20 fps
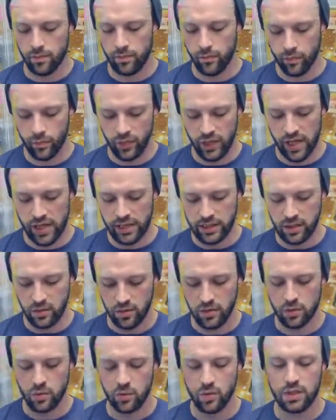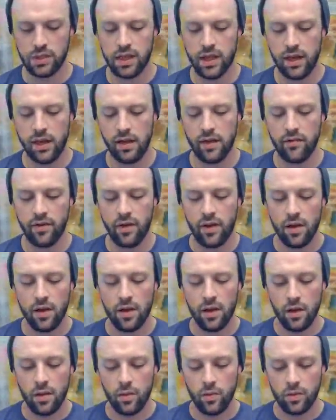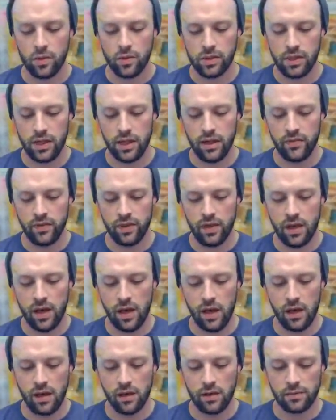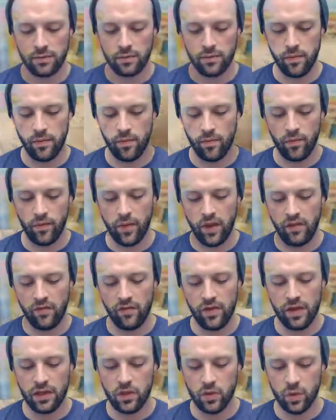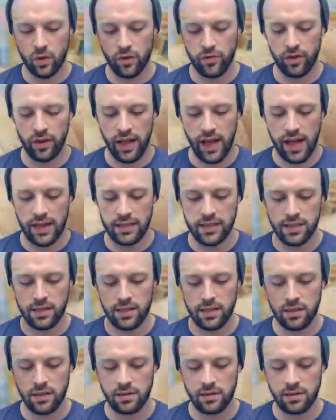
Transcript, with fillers: Blastoise. We'll save, we'll save the uh, Venusaur for last.